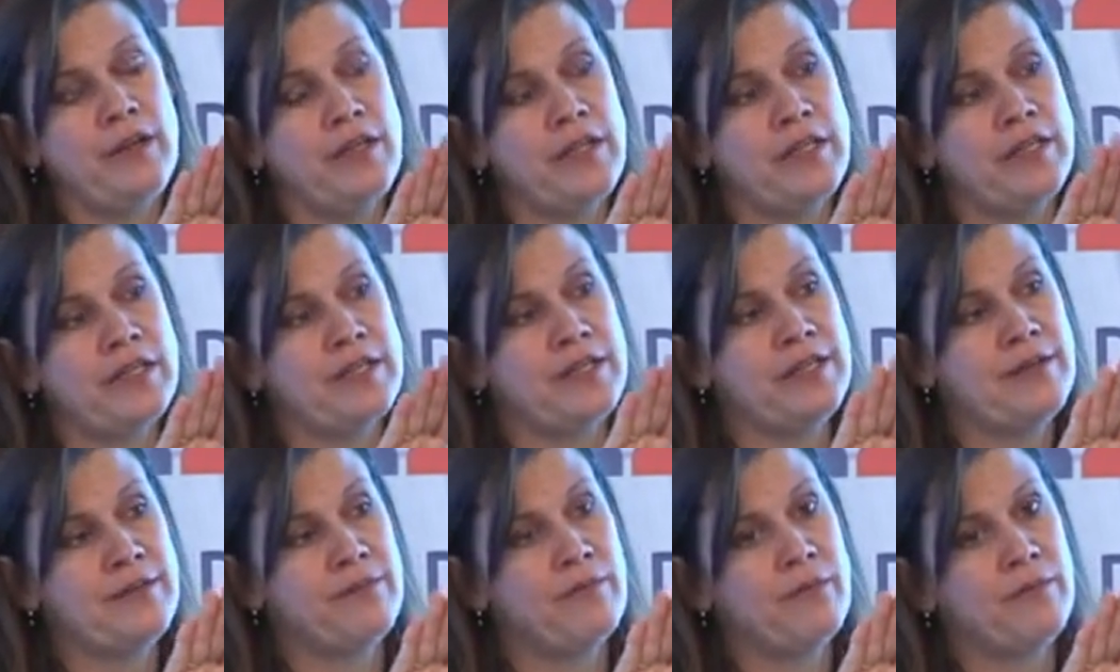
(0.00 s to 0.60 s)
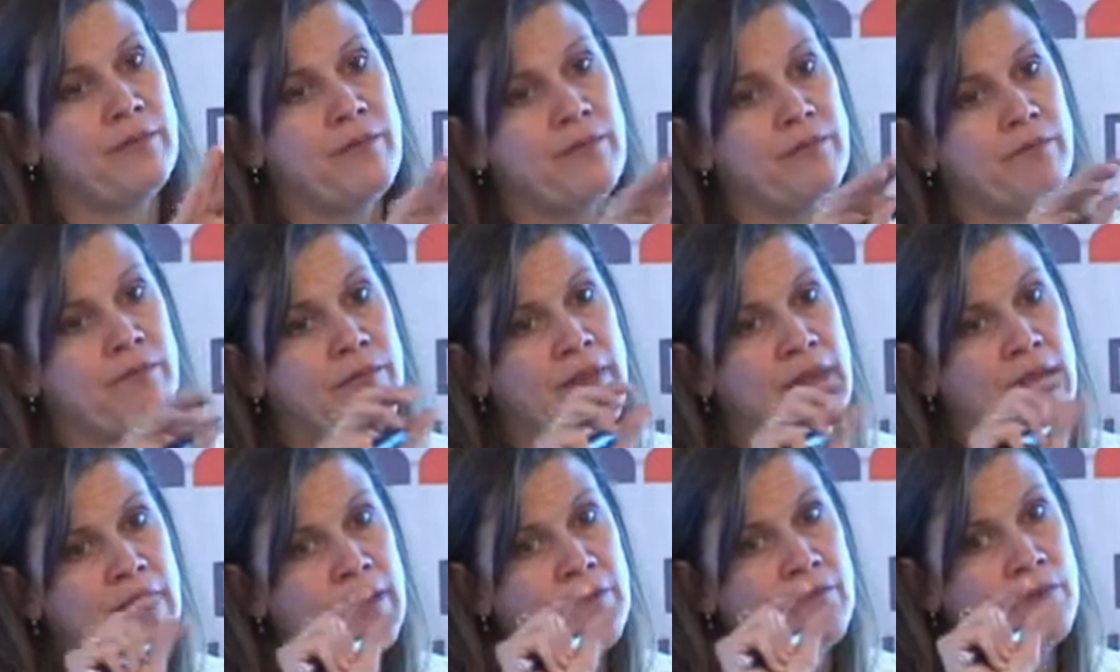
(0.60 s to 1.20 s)
is different
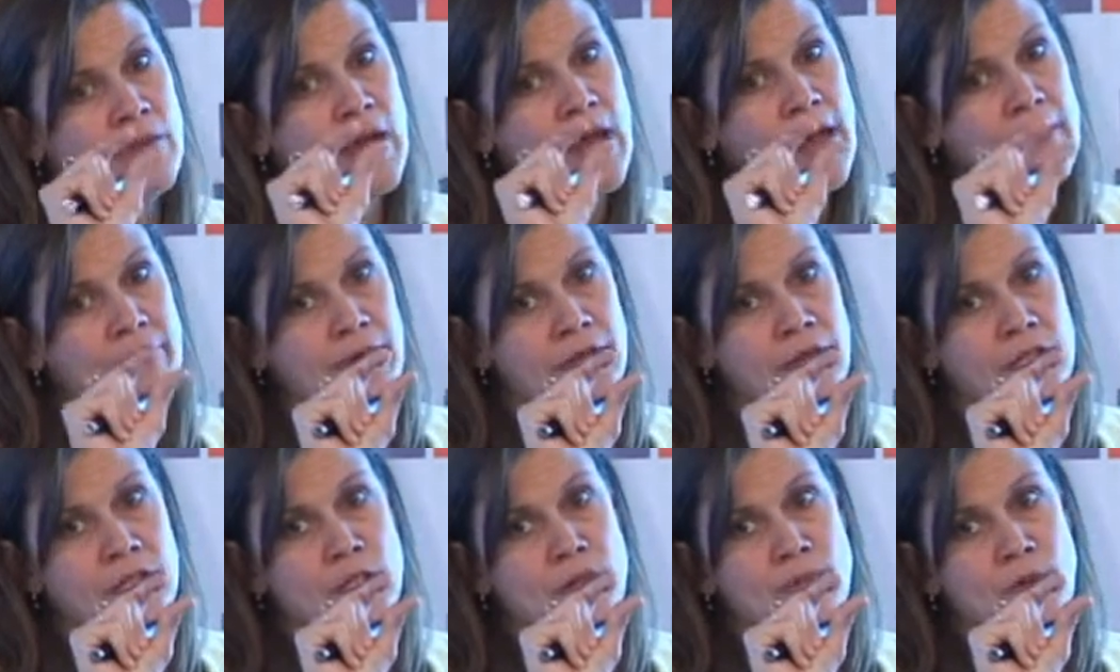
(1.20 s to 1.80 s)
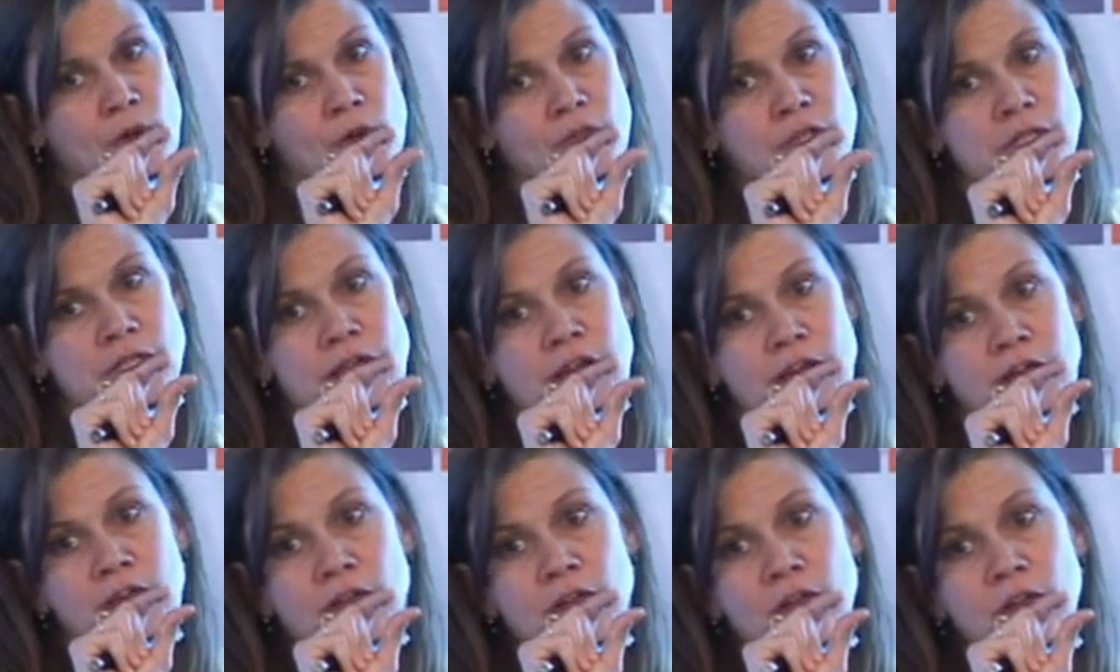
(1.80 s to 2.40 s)
than if you're having a small
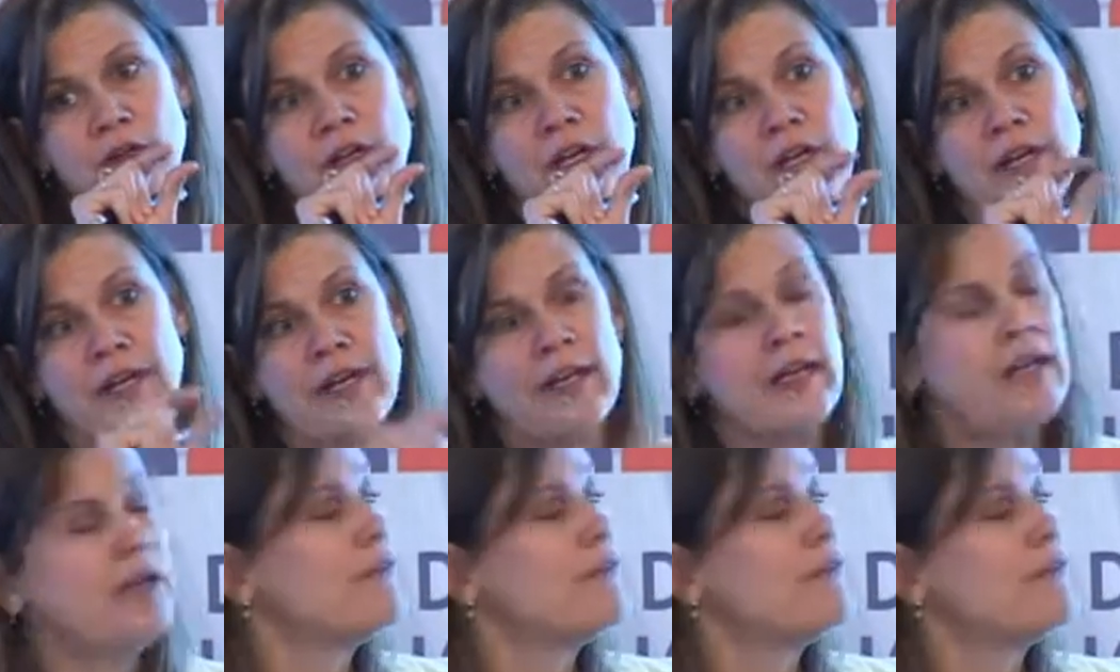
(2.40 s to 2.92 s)
study and looking at